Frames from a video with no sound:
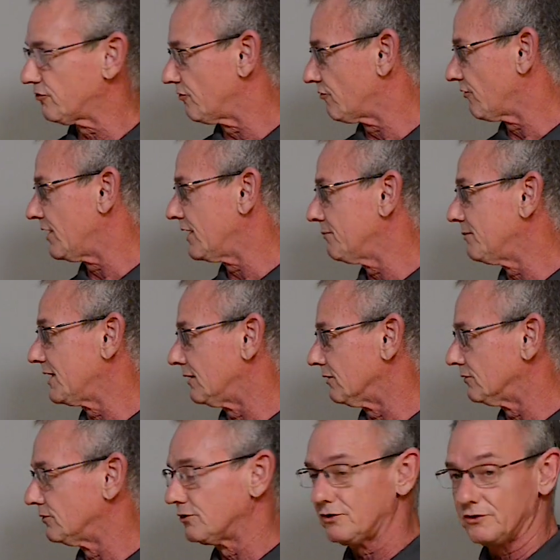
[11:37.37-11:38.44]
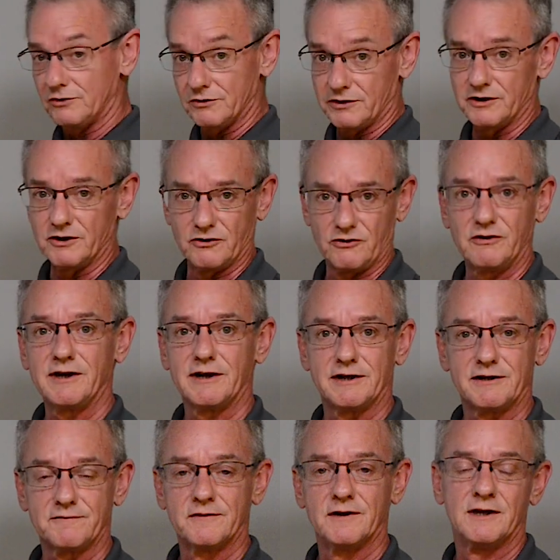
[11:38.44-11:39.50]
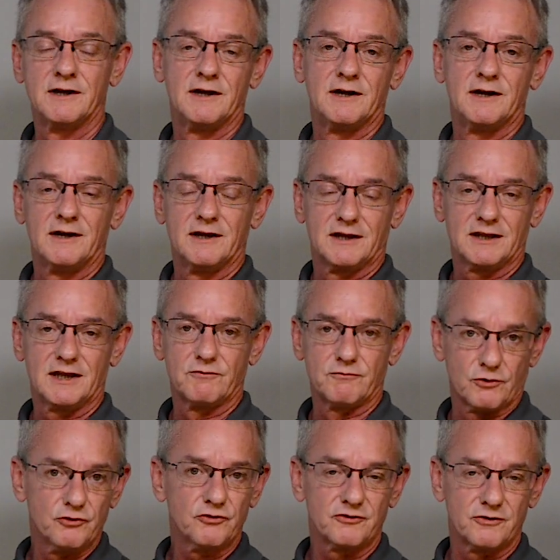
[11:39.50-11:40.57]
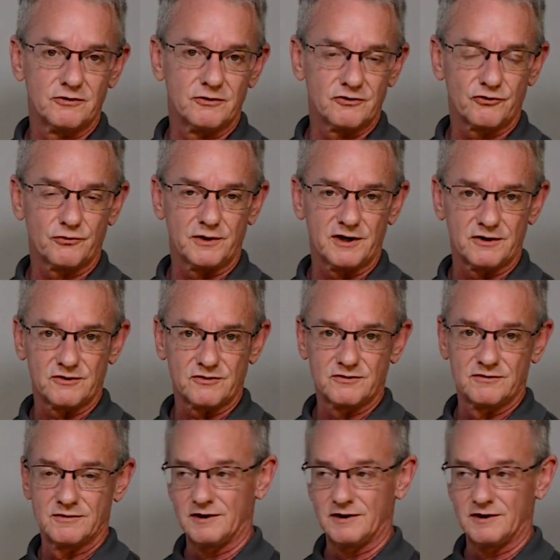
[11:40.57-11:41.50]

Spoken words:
to try and make it look good on a graph that they've roasted their tweeters.